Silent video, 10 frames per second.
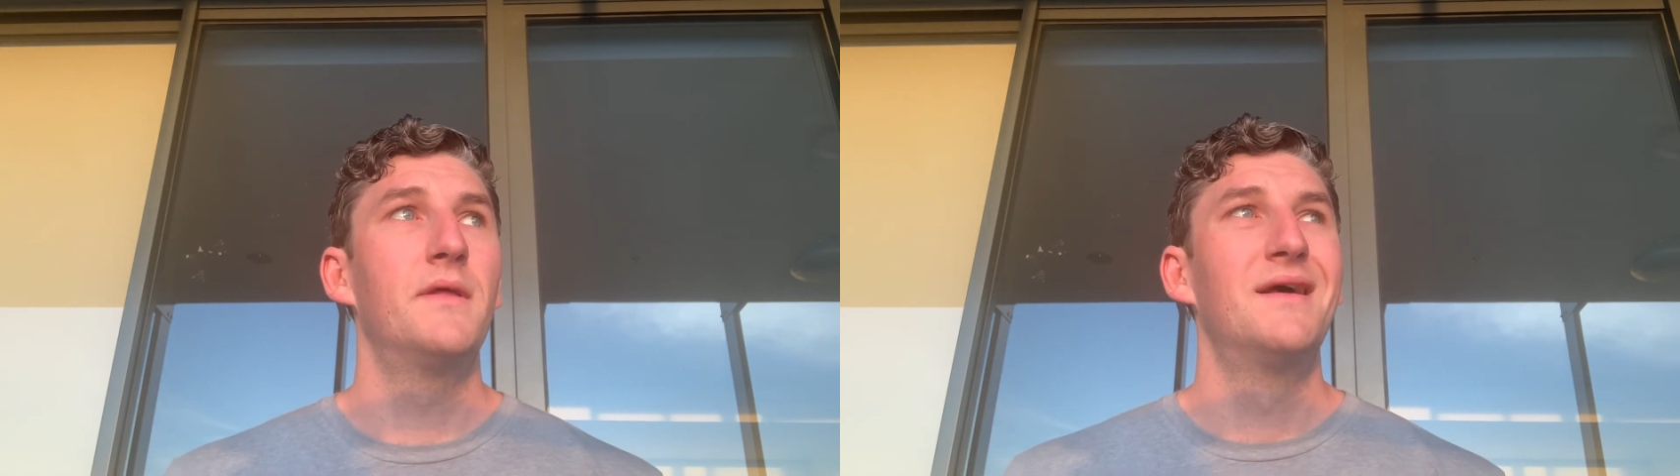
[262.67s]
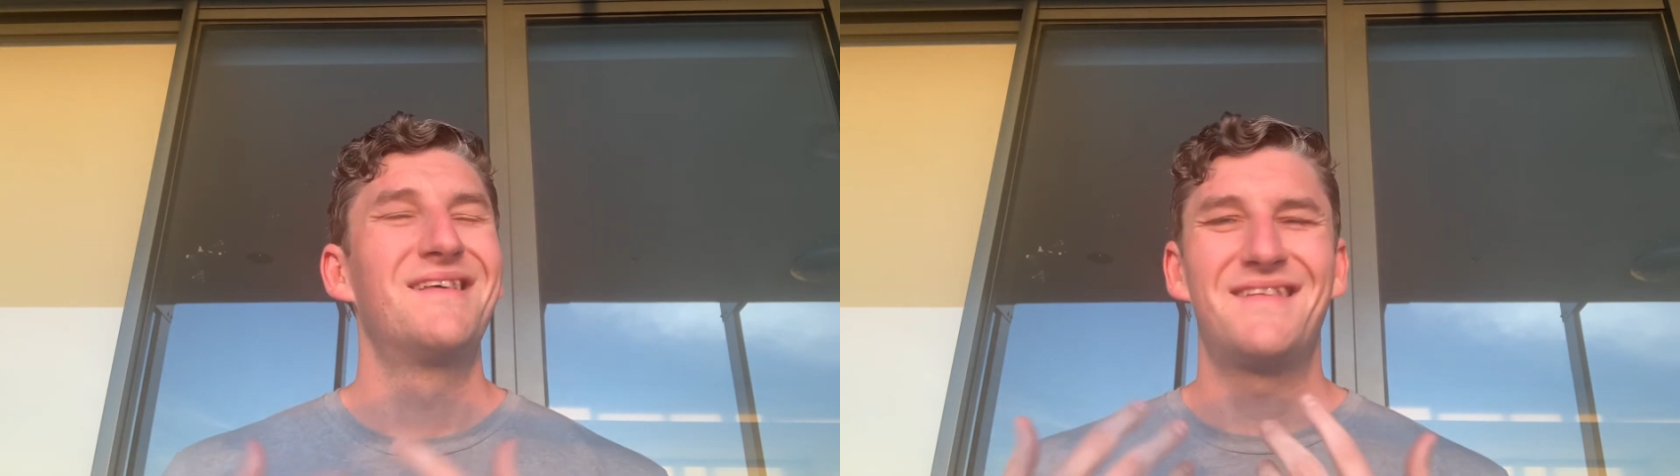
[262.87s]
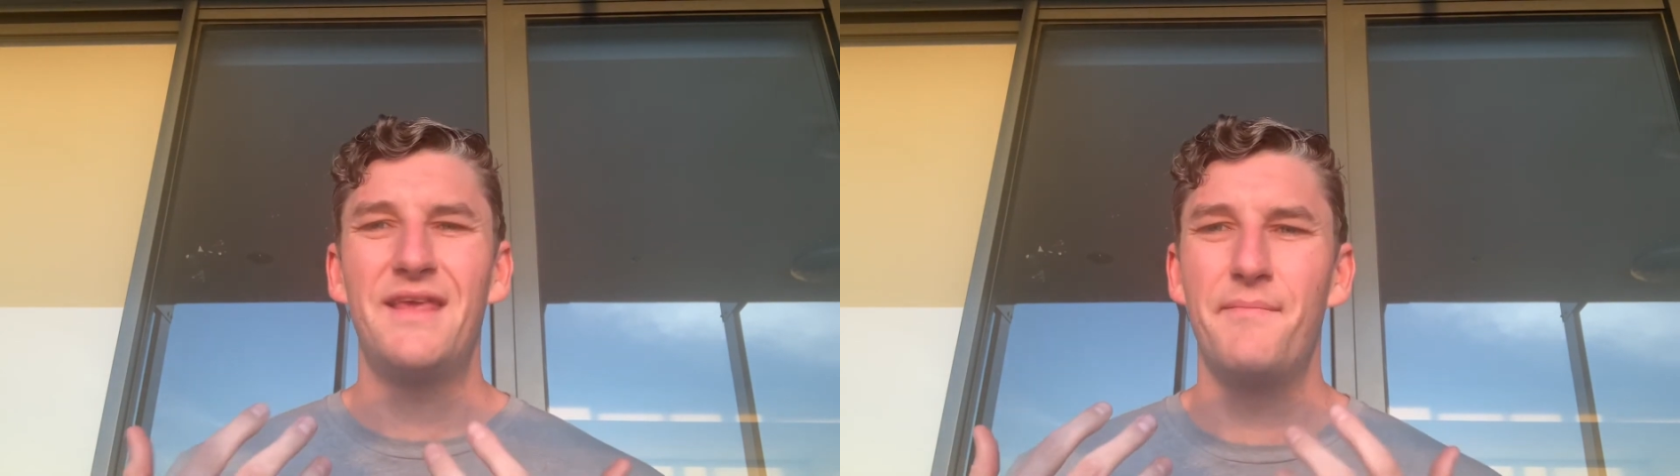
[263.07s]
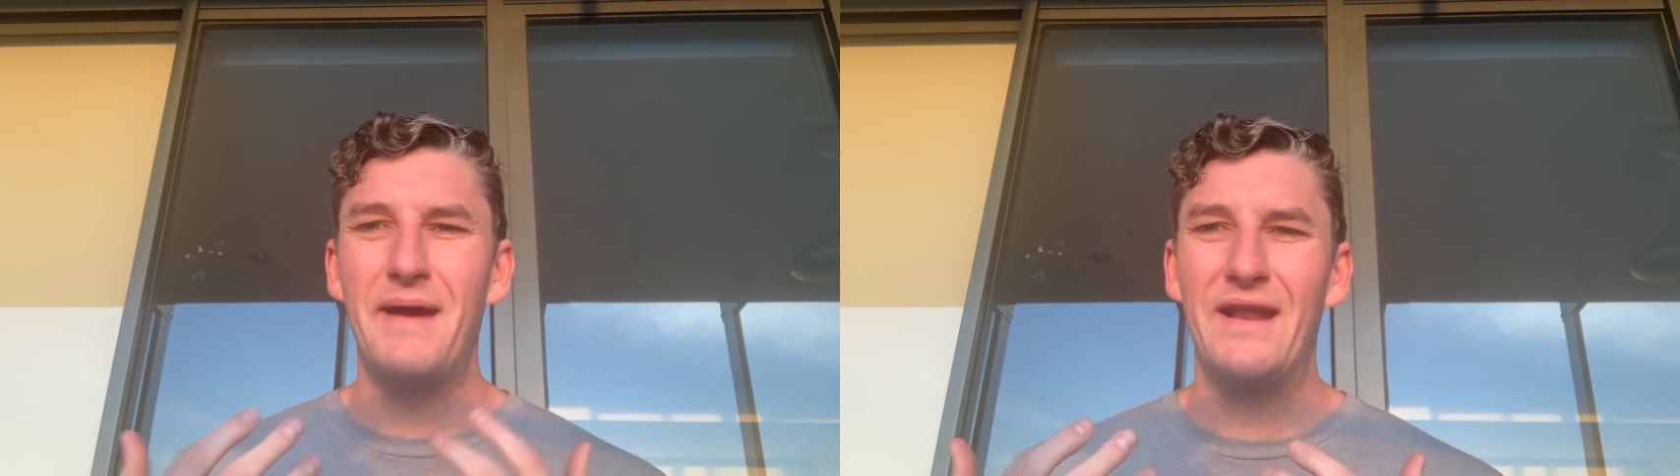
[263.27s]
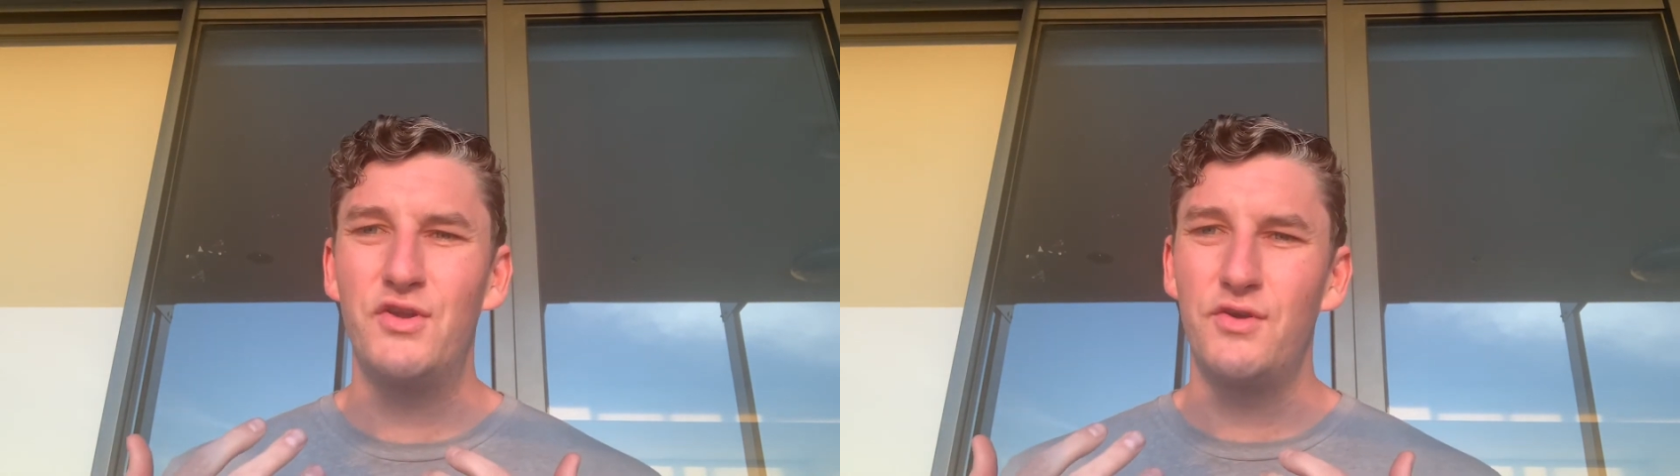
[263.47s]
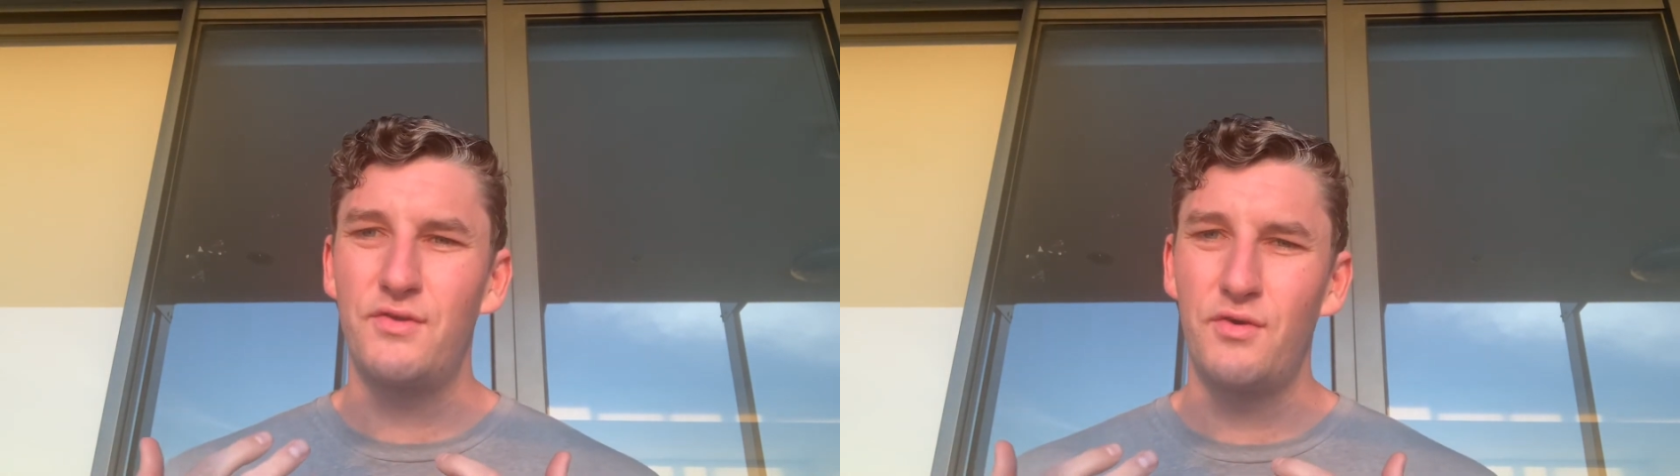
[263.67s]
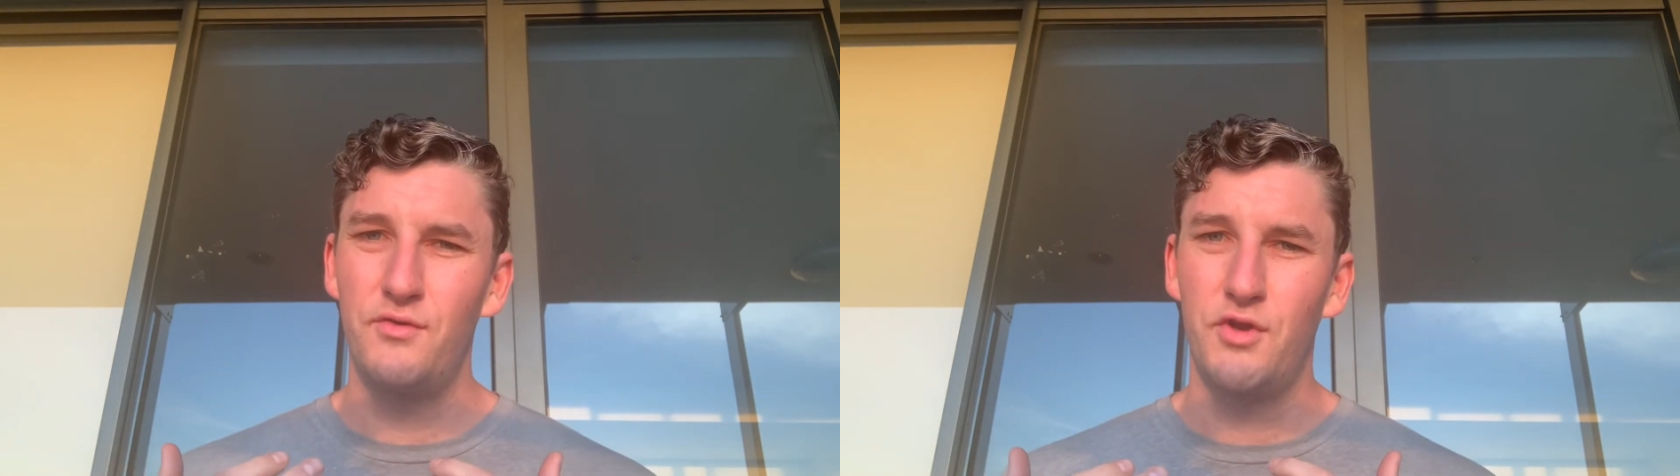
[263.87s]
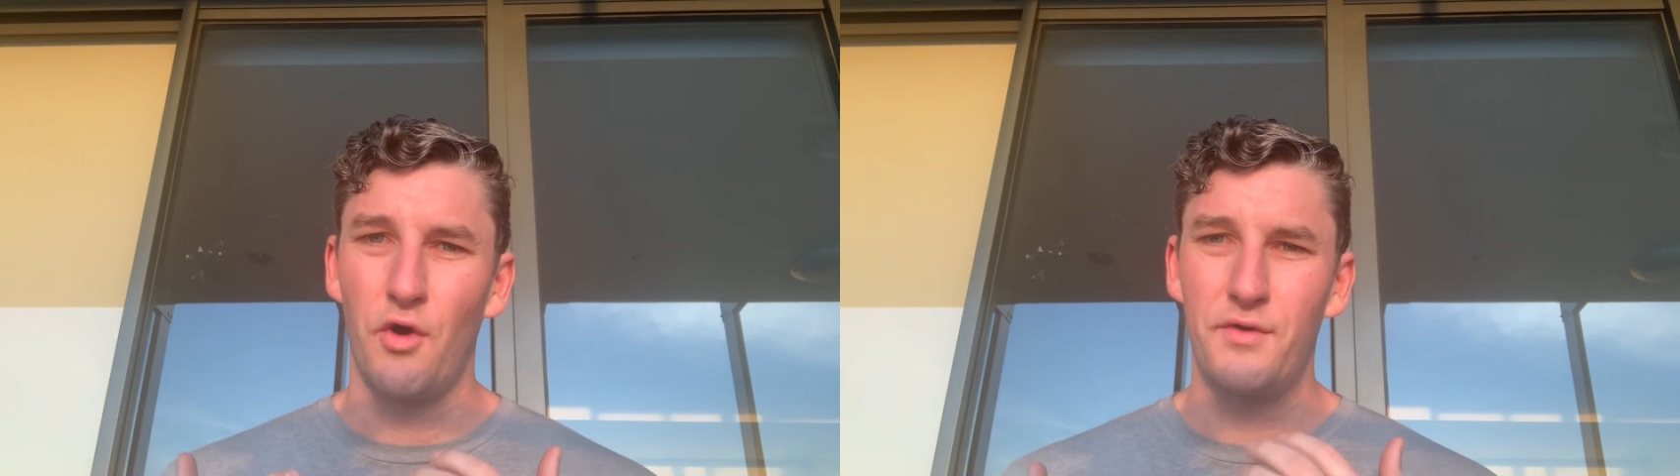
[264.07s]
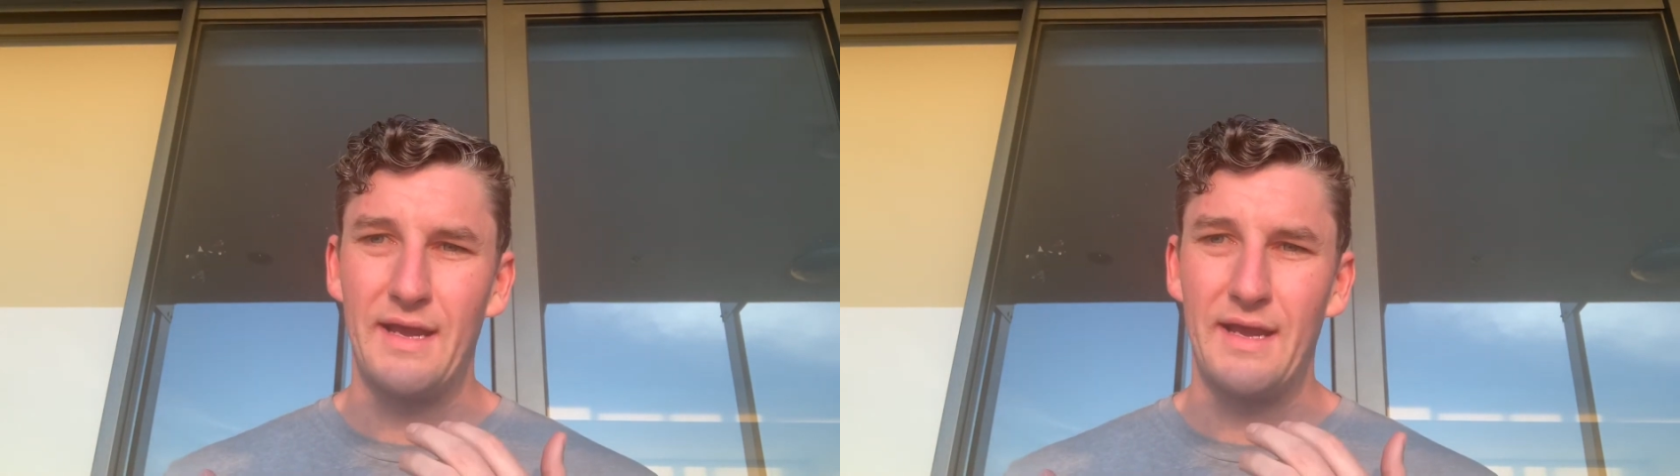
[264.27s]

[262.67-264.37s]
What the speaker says: senior managers who don't